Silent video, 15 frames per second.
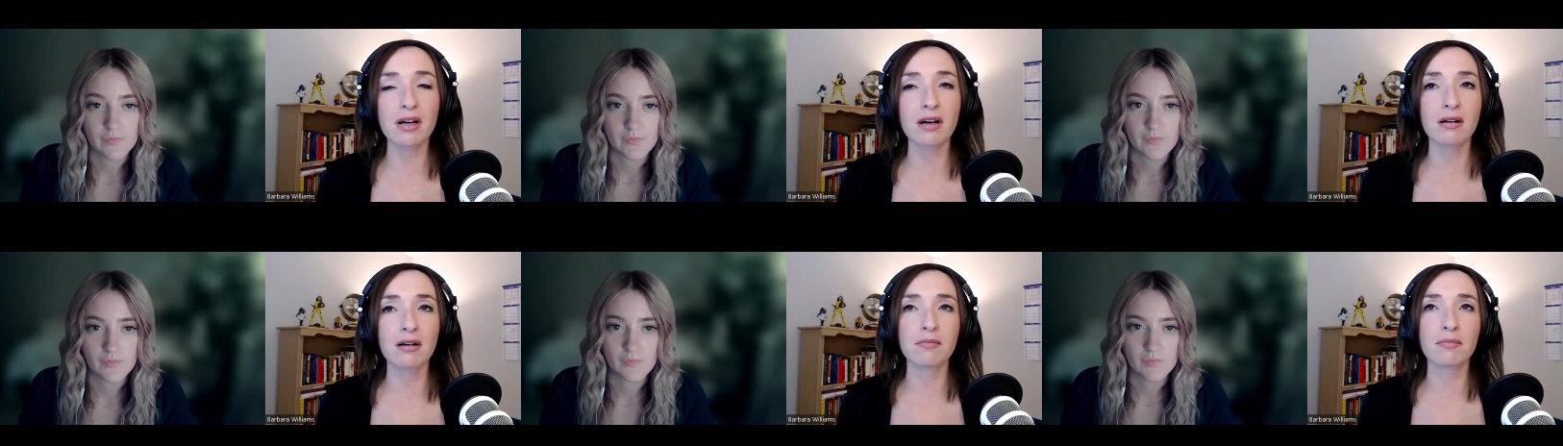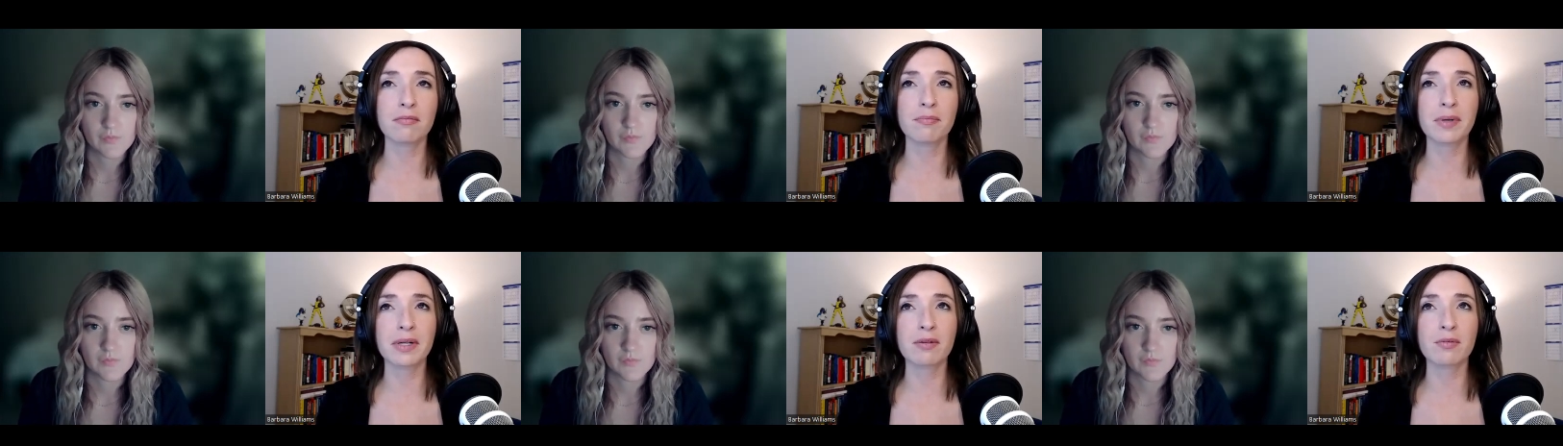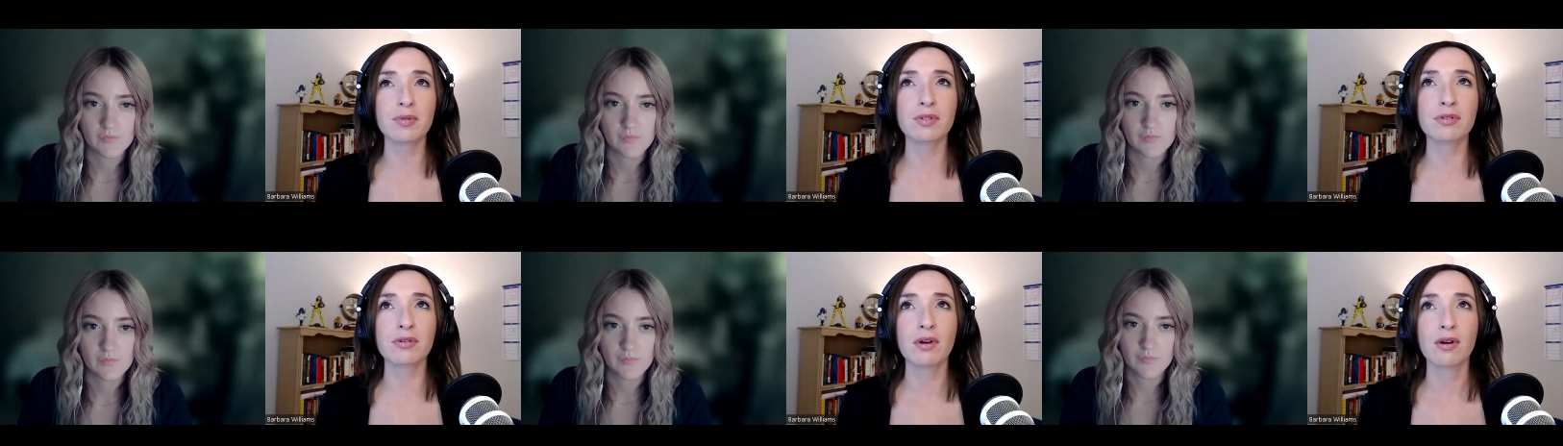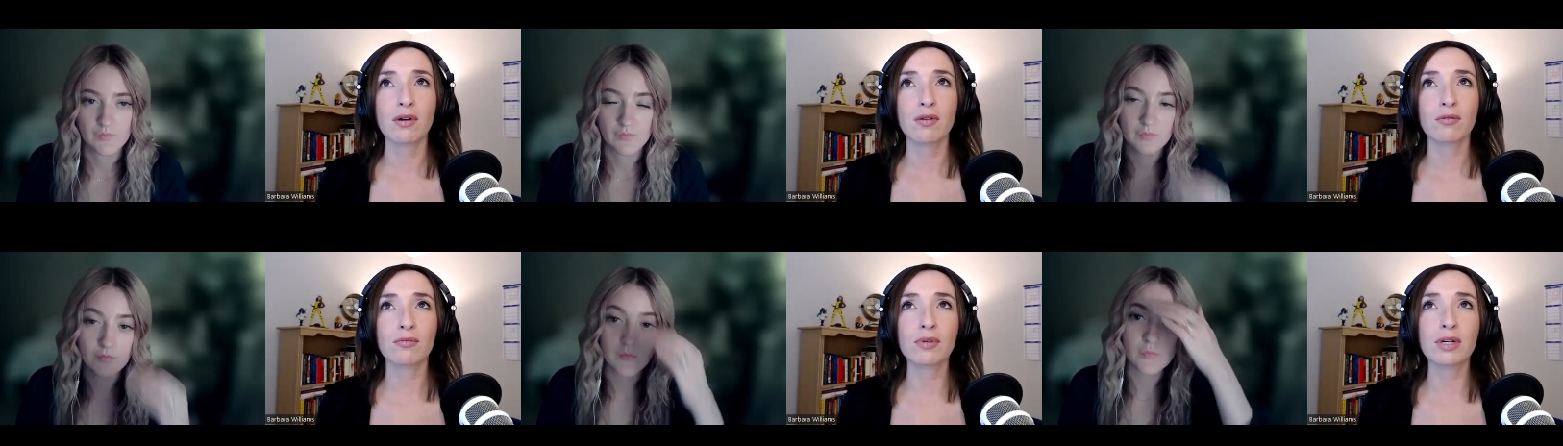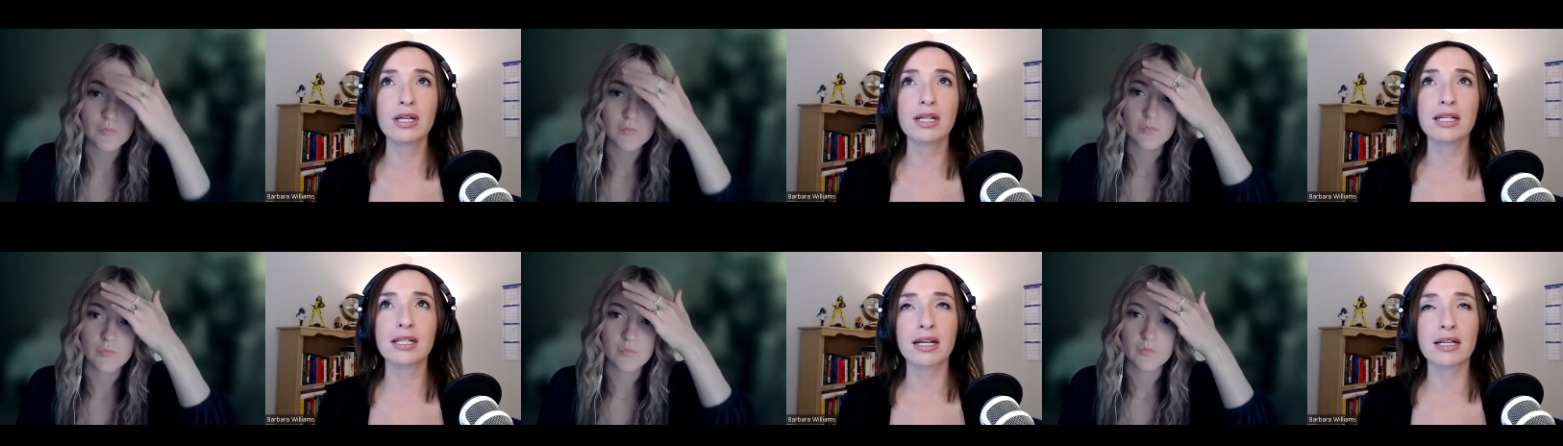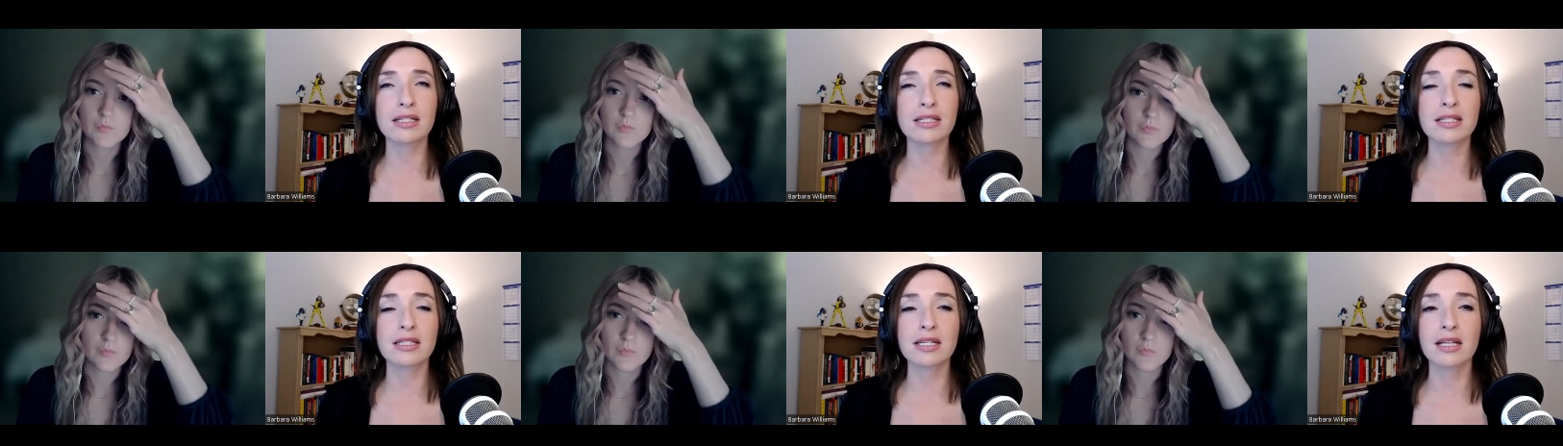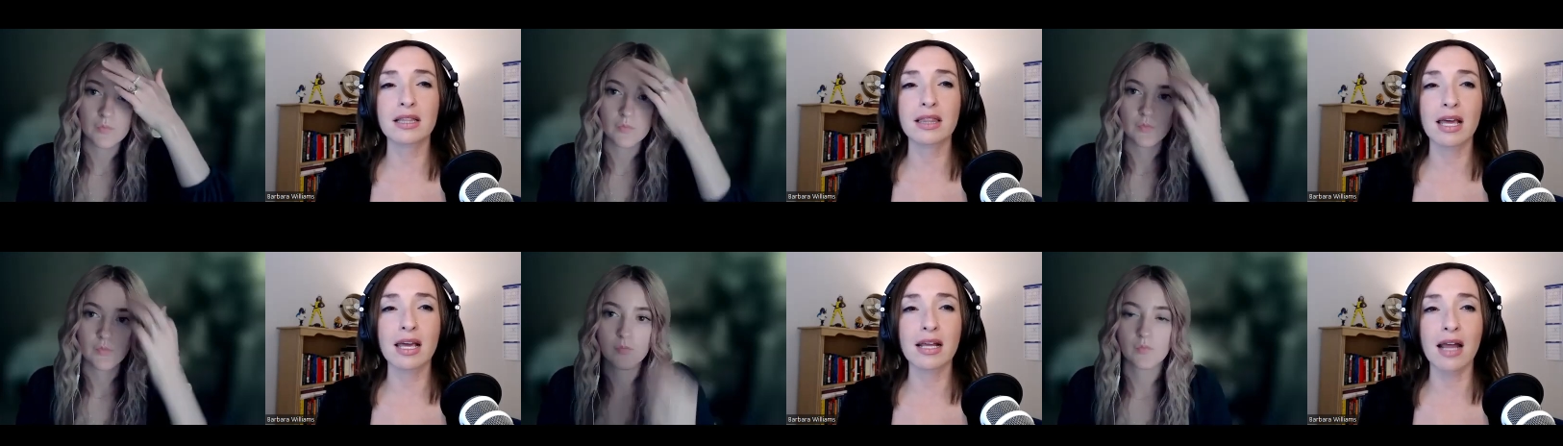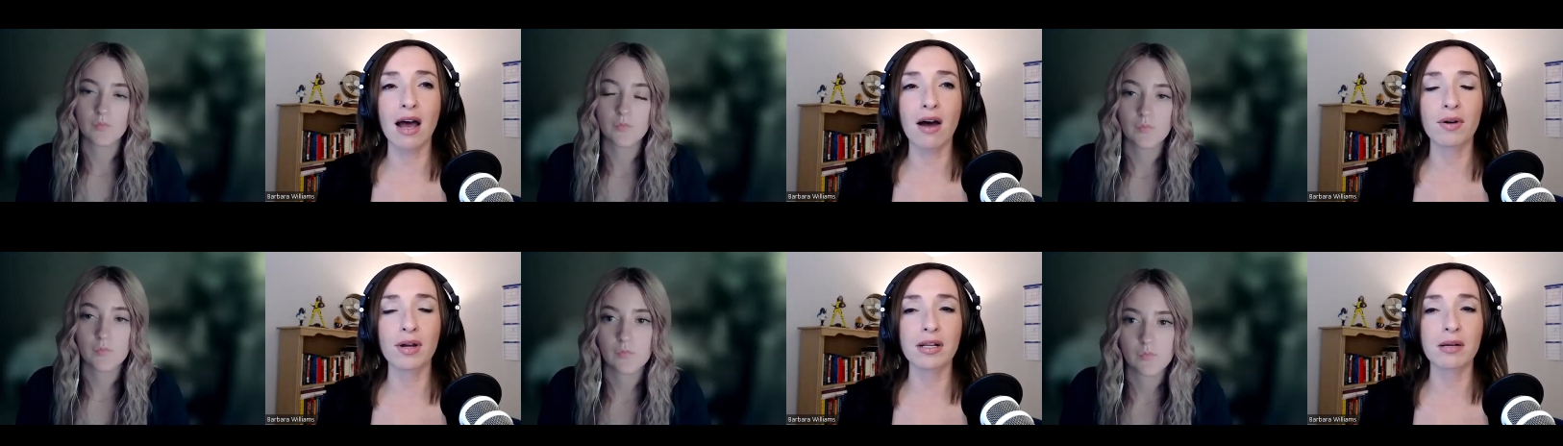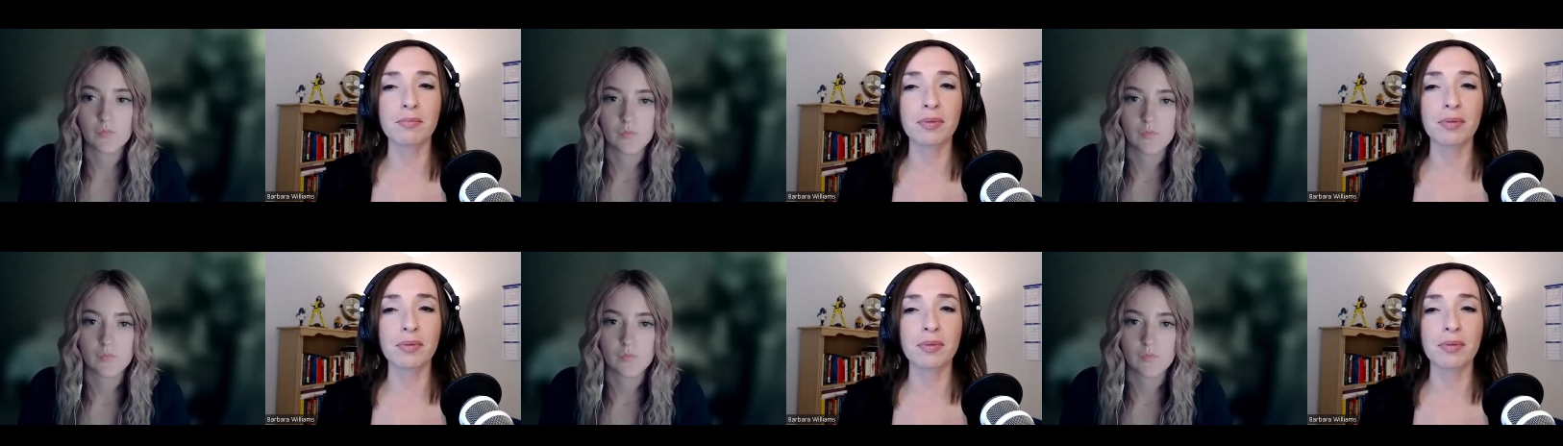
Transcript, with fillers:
Speaker 1: Um, but it was really nice to see it laid out in